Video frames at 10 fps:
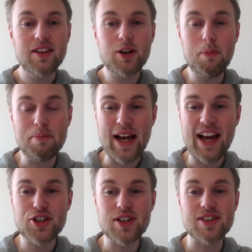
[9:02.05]

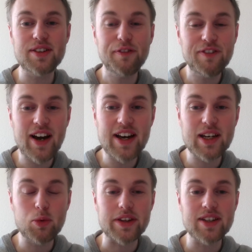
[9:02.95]
Compassion is defining
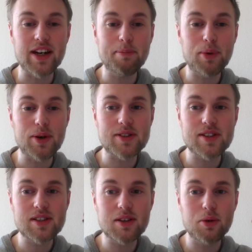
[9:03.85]
what another person
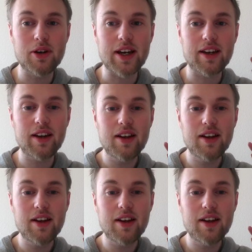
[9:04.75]
is doing,